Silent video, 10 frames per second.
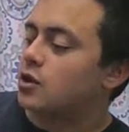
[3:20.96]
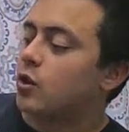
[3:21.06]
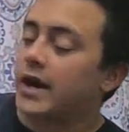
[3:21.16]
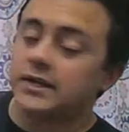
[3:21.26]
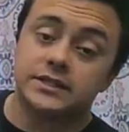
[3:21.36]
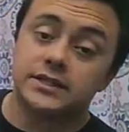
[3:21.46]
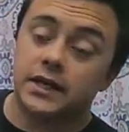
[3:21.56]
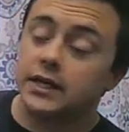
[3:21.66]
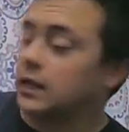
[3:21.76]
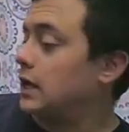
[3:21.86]
quacked
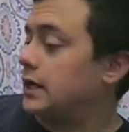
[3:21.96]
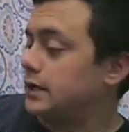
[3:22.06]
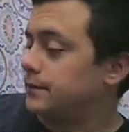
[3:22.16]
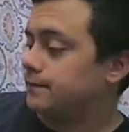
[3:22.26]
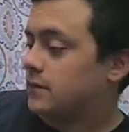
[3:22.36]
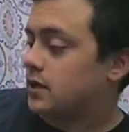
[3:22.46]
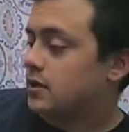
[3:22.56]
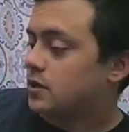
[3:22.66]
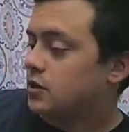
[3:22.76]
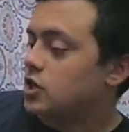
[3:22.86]
Ducky Lucky.
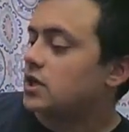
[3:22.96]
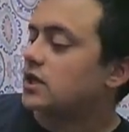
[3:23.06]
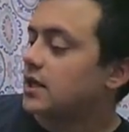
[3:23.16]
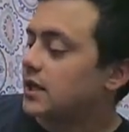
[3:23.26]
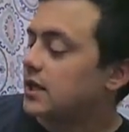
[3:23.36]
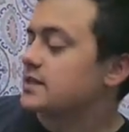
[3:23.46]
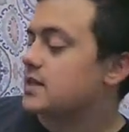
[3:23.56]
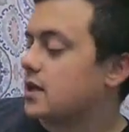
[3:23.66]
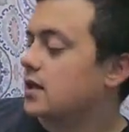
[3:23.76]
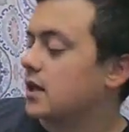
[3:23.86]
Chicken Licken and
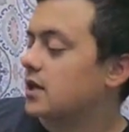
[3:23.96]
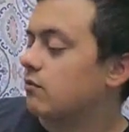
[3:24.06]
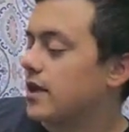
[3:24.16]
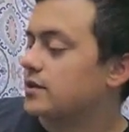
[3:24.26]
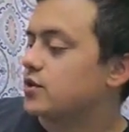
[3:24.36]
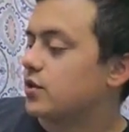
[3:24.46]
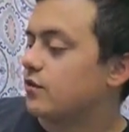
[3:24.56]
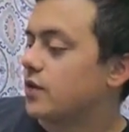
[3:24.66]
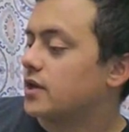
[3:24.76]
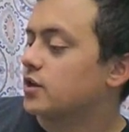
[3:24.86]
Ducky Lucky ran to their
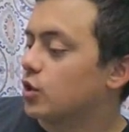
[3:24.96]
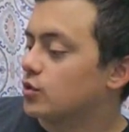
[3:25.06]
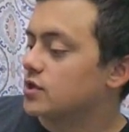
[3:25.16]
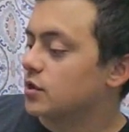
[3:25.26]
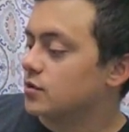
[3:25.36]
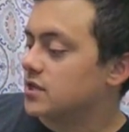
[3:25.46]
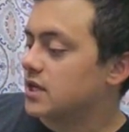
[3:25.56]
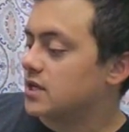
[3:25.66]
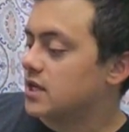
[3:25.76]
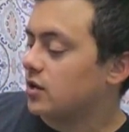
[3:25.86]
friend Goosey
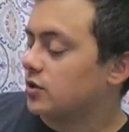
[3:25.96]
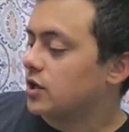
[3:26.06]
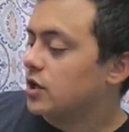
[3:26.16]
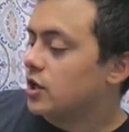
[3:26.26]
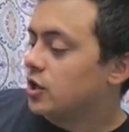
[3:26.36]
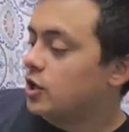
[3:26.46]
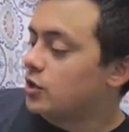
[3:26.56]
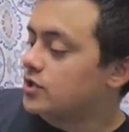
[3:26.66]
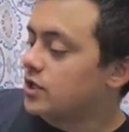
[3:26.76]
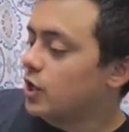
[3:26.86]
Lucy and yelled,
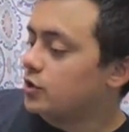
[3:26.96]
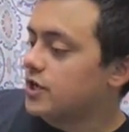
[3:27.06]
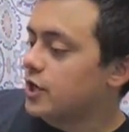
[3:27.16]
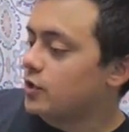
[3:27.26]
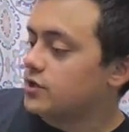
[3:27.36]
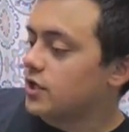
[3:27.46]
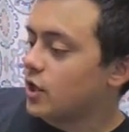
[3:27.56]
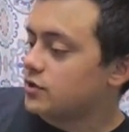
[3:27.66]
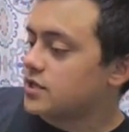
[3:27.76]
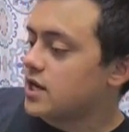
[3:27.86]
"Goosey Lucy, Goosey
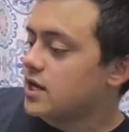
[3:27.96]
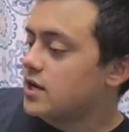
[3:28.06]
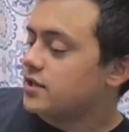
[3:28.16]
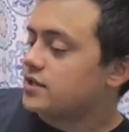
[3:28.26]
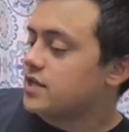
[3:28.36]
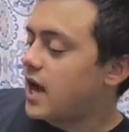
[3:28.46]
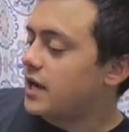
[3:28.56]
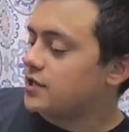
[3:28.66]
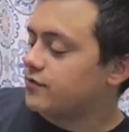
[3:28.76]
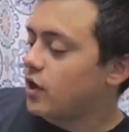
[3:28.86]
Lucy, the sky
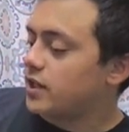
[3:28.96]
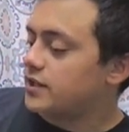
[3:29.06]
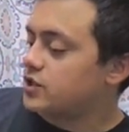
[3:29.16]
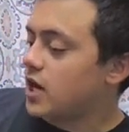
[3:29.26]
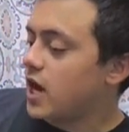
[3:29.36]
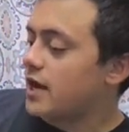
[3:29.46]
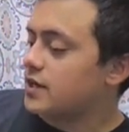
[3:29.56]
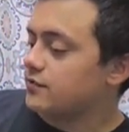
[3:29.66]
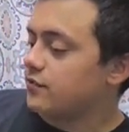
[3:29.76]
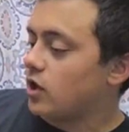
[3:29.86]
is falling, the sky
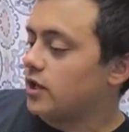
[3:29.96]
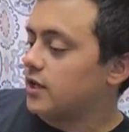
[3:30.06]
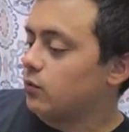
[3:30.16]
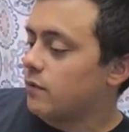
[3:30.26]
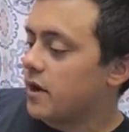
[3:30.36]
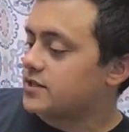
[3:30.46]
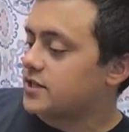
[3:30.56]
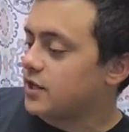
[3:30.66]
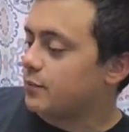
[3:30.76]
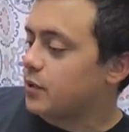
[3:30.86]
is falling. We must
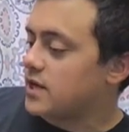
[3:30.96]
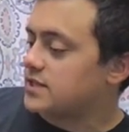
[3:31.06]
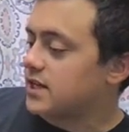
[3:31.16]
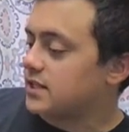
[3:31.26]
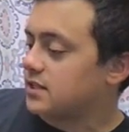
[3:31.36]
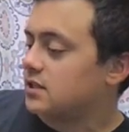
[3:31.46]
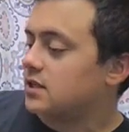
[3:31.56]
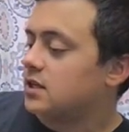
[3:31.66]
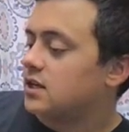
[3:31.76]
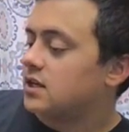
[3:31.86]
tell the president."
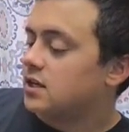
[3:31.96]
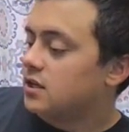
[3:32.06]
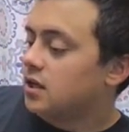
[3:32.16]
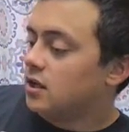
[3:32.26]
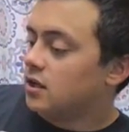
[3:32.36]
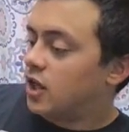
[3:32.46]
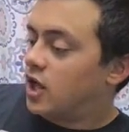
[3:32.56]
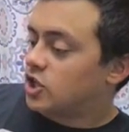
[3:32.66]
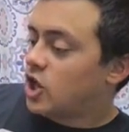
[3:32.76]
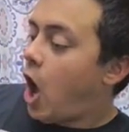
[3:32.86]

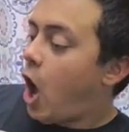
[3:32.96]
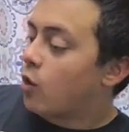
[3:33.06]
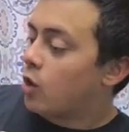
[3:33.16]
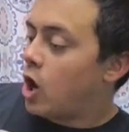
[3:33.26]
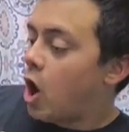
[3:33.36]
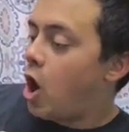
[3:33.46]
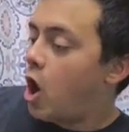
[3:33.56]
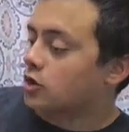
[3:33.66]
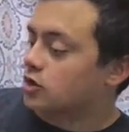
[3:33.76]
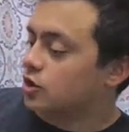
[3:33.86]
"Let's go,"
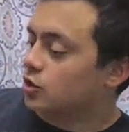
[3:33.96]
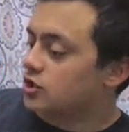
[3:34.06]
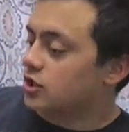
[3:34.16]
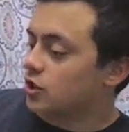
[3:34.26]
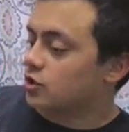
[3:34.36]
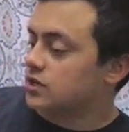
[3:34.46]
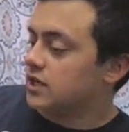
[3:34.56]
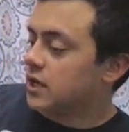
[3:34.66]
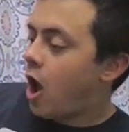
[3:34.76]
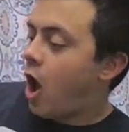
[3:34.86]
honked Goosey
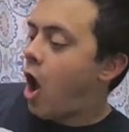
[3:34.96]
Lucy.